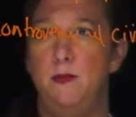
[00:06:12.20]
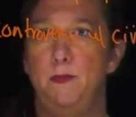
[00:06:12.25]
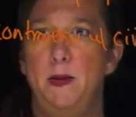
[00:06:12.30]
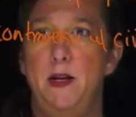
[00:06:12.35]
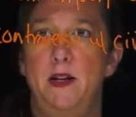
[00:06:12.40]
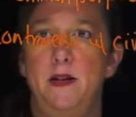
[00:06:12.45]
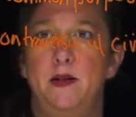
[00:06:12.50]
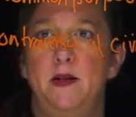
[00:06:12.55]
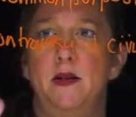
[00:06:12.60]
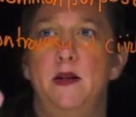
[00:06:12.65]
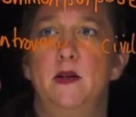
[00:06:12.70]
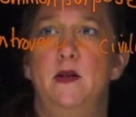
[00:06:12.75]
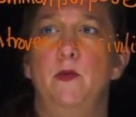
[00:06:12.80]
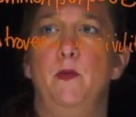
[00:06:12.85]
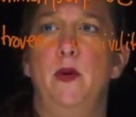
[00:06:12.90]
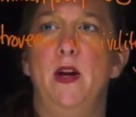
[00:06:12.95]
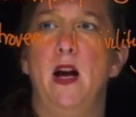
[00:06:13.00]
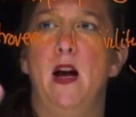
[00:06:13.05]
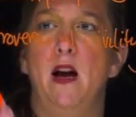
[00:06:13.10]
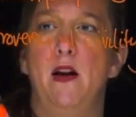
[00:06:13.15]
pieces,
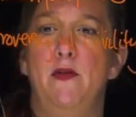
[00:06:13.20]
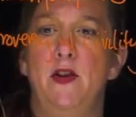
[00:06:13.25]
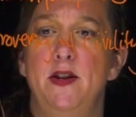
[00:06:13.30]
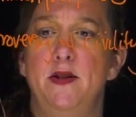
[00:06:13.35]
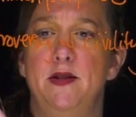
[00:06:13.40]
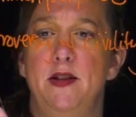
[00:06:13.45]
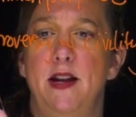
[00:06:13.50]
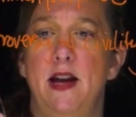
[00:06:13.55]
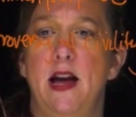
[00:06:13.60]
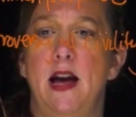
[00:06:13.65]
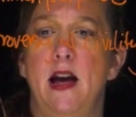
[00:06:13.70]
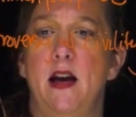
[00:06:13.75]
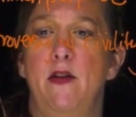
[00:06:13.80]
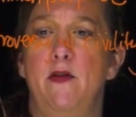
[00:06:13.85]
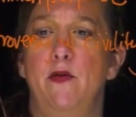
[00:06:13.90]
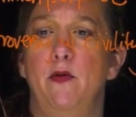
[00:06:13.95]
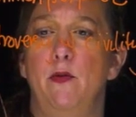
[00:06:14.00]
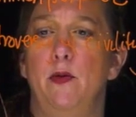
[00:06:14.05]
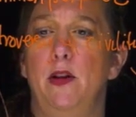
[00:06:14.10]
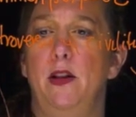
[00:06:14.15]
we obviously
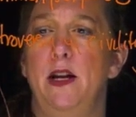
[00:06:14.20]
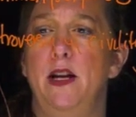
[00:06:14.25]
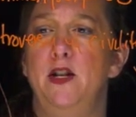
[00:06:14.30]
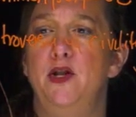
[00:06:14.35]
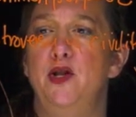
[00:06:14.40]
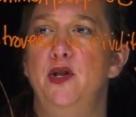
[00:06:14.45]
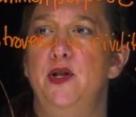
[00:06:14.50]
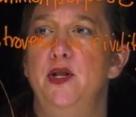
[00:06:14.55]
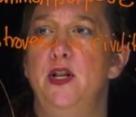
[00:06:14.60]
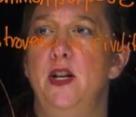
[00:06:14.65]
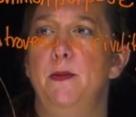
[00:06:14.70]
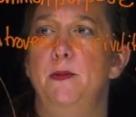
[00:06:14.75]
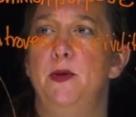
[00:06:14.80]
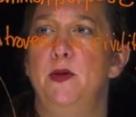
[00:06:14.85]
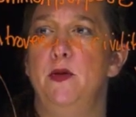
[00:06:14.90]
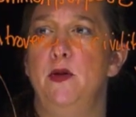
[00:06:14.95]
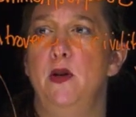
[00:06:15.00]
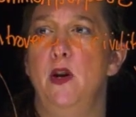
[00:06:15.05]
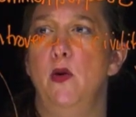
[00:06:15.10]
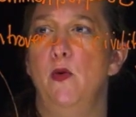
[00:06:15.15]
have relationships
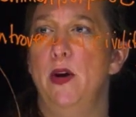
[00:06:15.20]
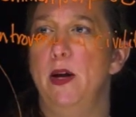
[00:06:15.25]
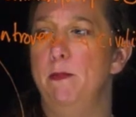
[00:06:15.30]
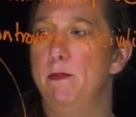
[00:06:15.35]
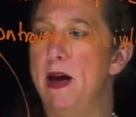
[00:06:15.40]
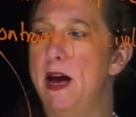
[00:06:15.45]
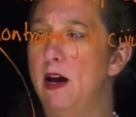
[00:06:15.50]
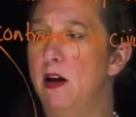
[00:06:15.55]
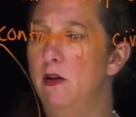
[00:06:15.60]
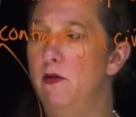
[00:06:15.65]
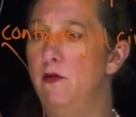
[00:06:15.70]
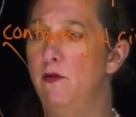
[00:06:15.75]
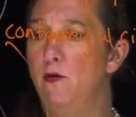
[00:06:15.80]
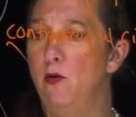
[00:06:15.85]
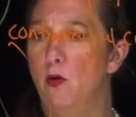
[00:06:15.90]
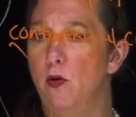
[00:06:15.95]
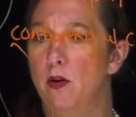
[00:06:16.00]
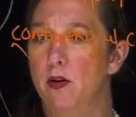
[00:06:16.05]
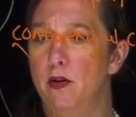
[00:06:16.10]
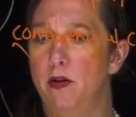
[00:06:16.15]
going back and
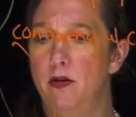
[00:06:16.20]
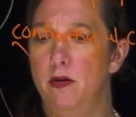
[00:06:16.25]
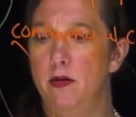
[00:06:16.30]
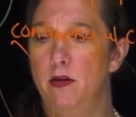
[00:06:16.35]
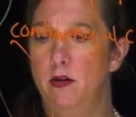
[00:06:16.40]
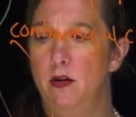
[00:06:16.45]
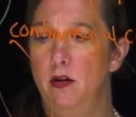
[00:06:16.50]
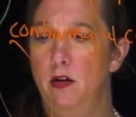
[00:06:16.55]
forth